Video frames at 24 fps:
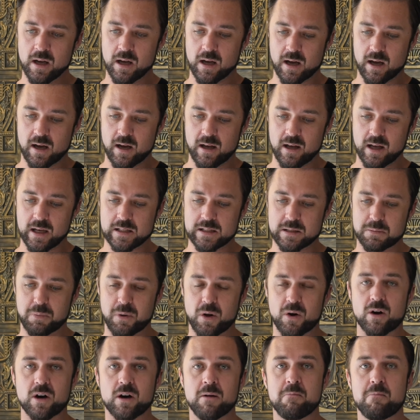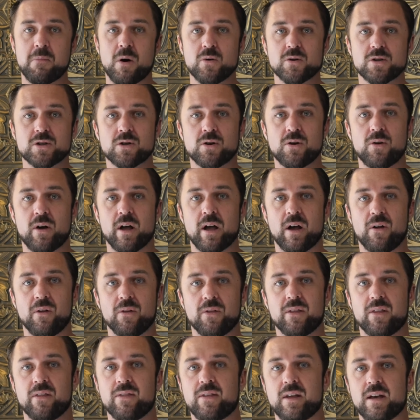explore emotional
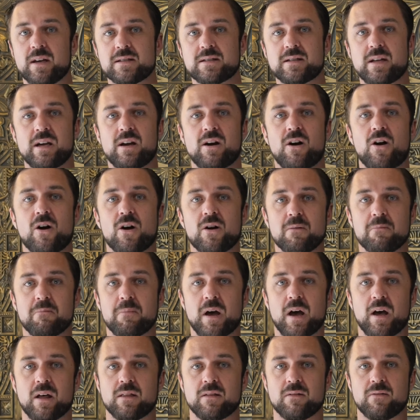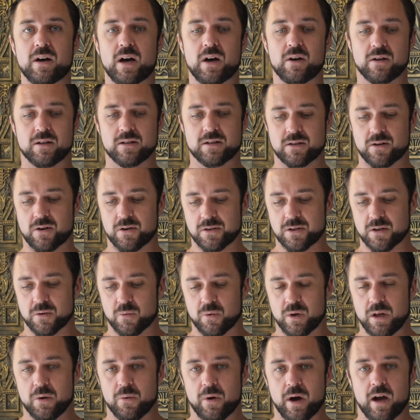health and things like heart math, of how to start to
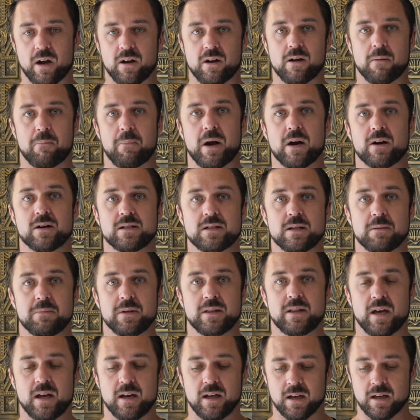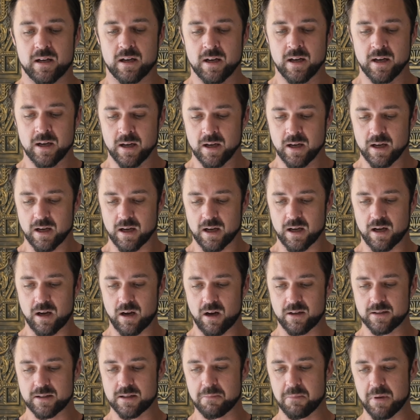rewire your parasympathetic
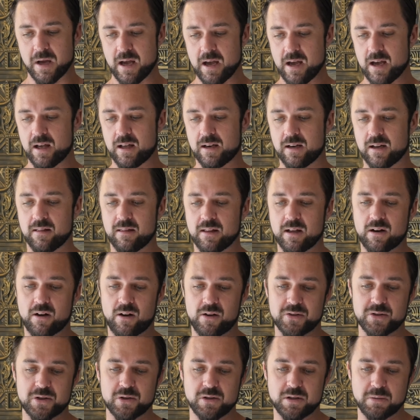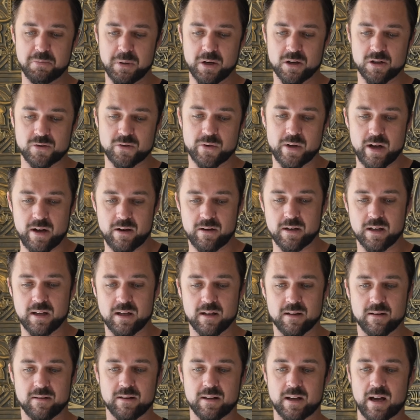on demand, and then also spirituality.
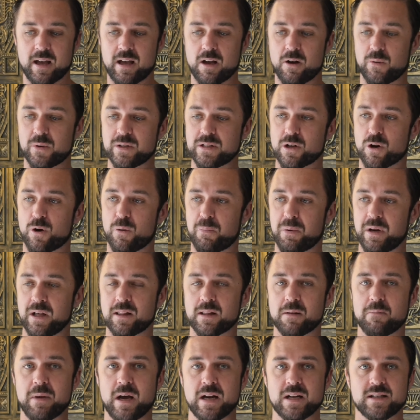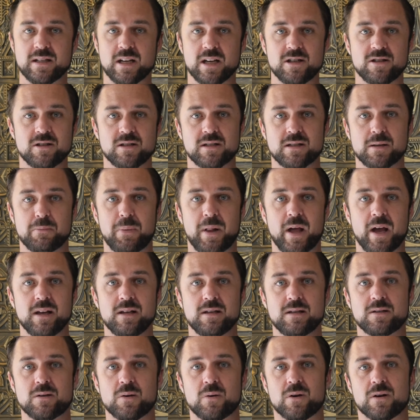And I was opening the meditation supply
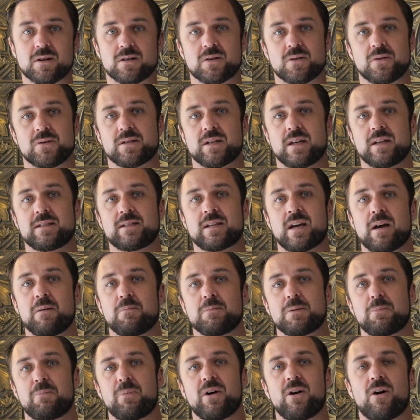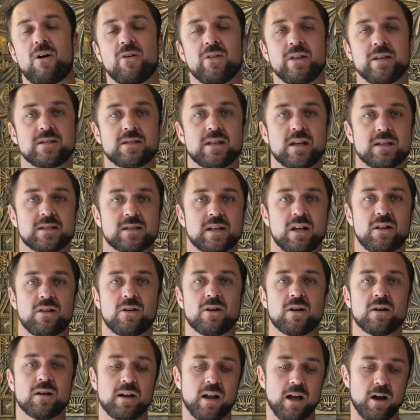store. So it was like time to put all these things I
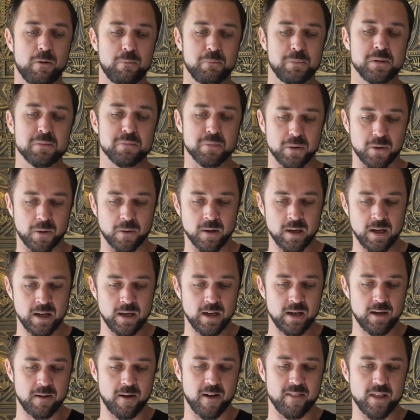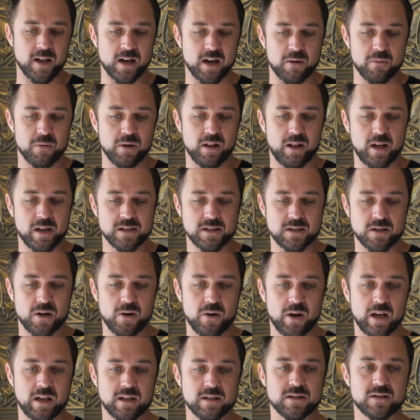learned and help people. And then I realized,
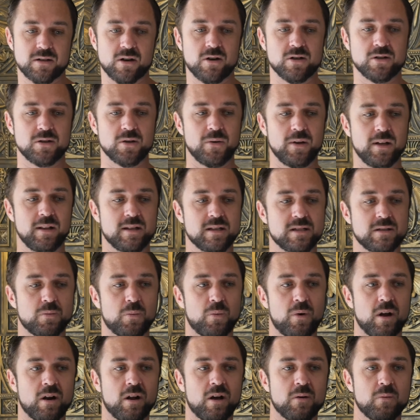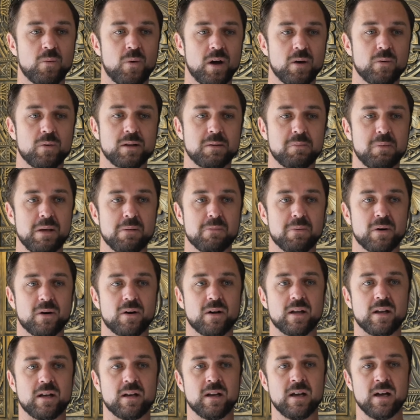I could start doing this one-on-one with people.
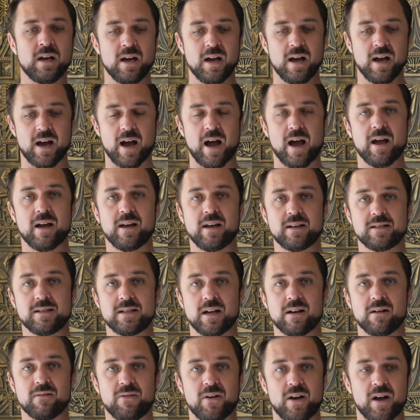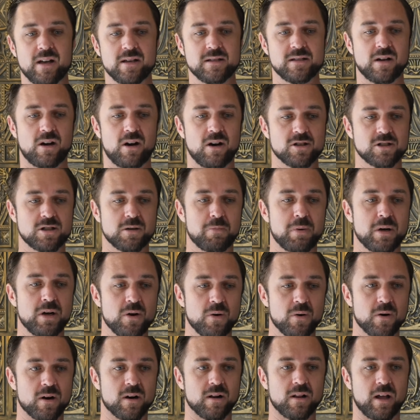And I identify as an
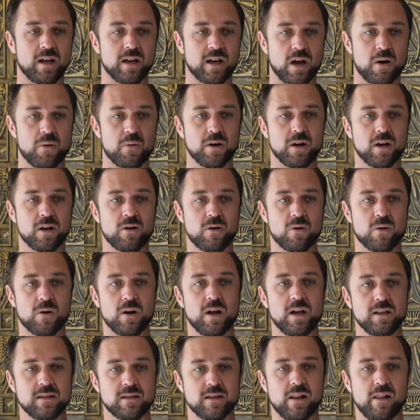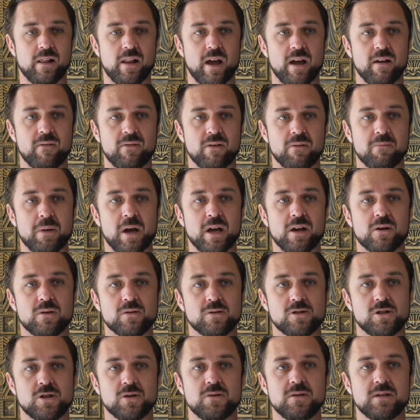entrepreneur. Like, I want to create the life of my own
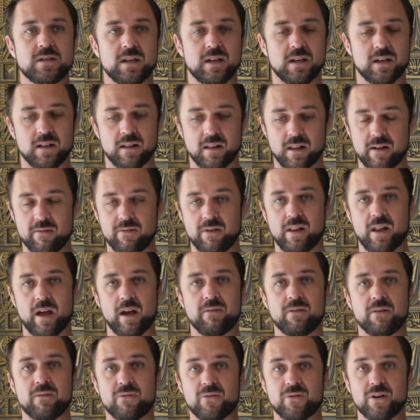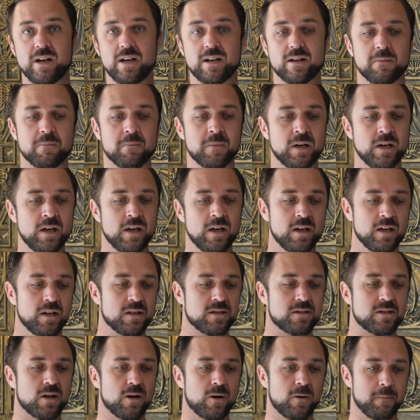choosing and live a life of freedom.
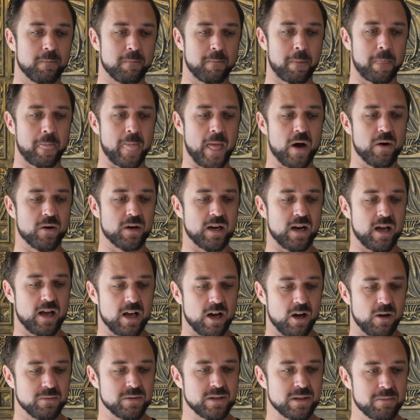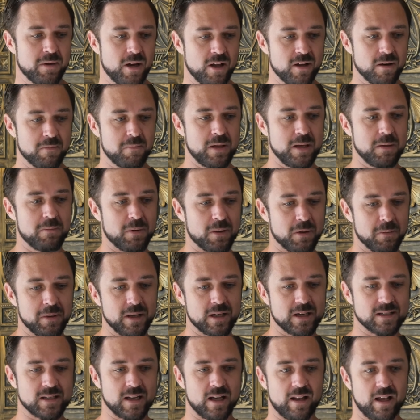So how can I help some other people?
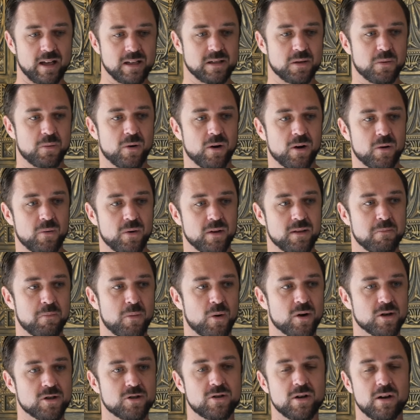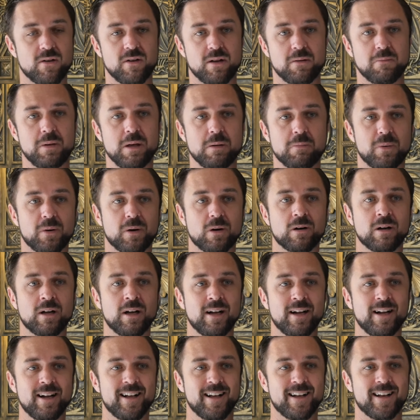Because I like to work with more driven people,
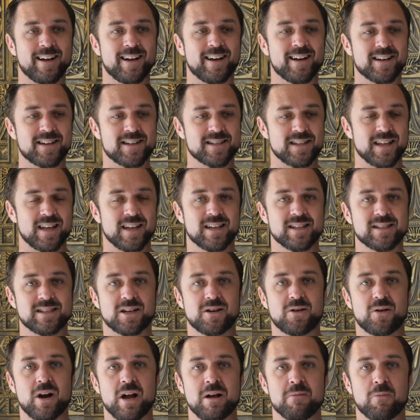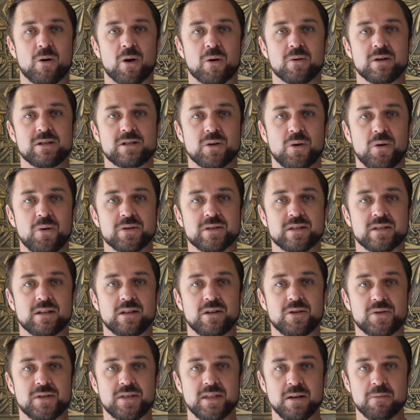because they get to create more results and
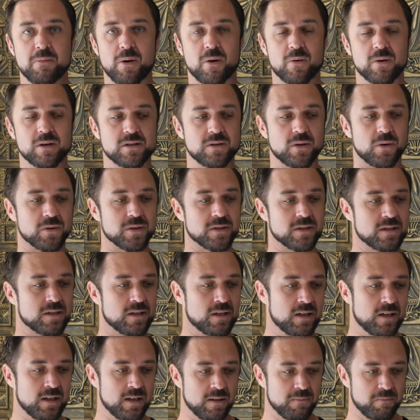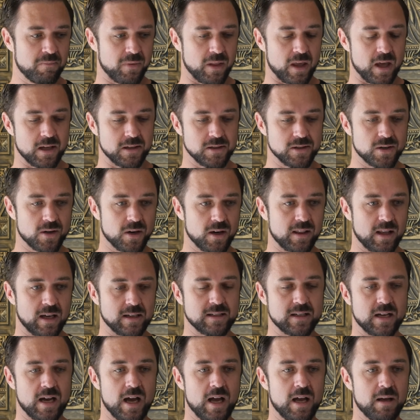you see more results. And during that
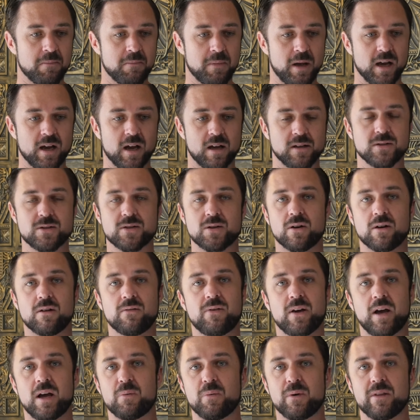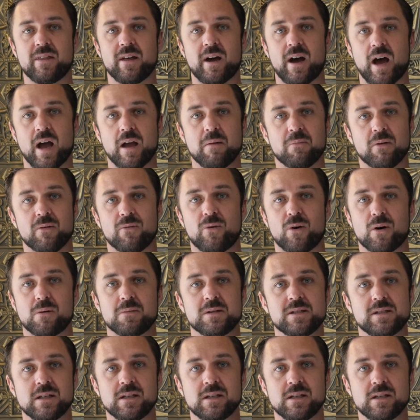time, I got certified with the High Performance